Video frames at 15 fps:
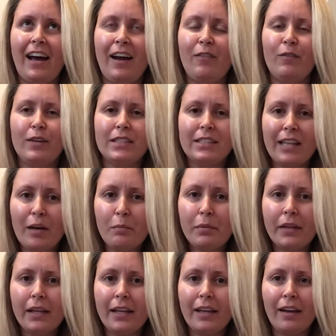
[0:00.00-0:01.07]
I was not
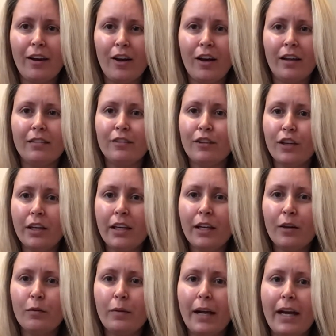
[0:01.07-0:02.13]
planning on looking
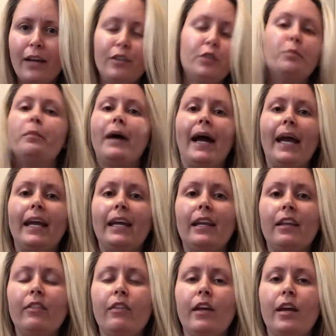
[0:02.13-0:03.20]
around or buying
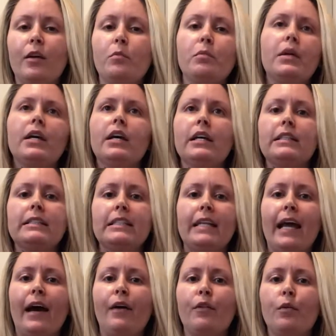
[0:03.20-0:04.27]
anything because
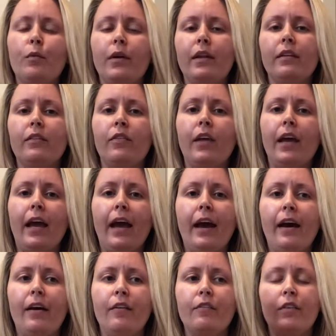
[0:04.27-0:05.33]
now the way that they
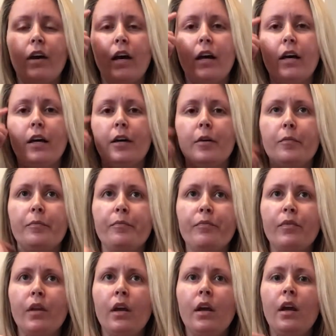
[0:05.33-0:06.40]
have um,
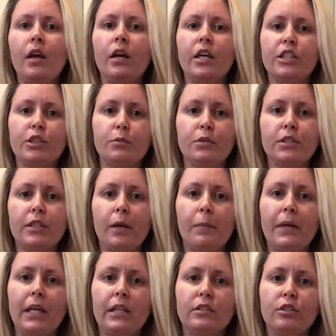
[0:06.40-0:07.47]
customers
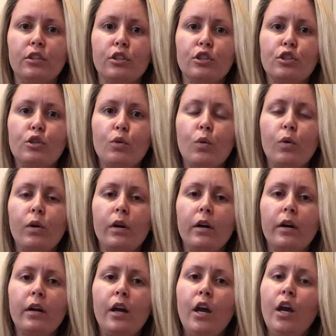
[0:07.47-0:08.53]
coming into the
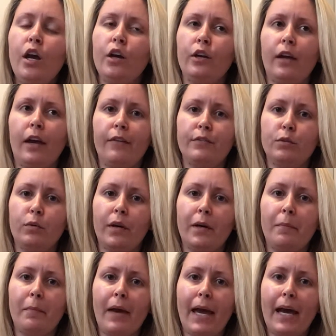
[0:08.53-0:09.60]
store, you have to wear
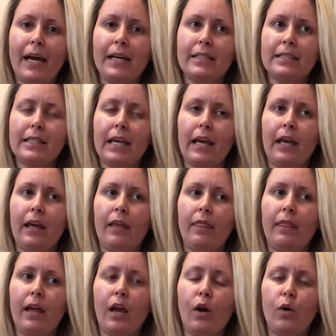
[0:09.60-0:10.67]
a mask, and
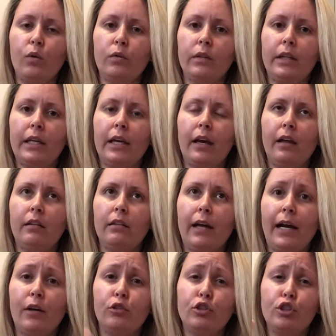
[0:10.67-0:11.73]
they only
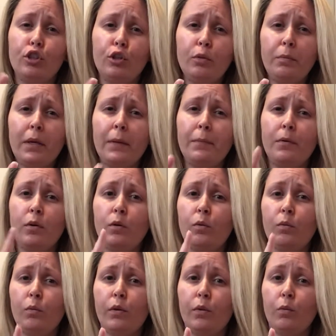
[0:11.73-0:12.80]
allow two people
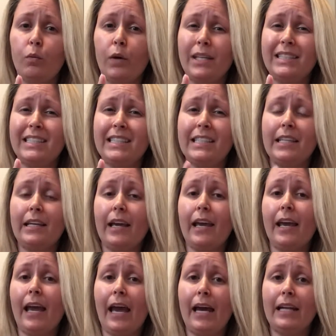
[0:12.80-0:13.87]
with one
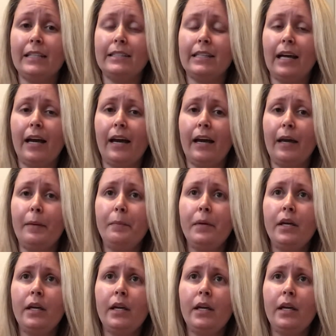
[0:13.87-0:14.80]
CA at a time.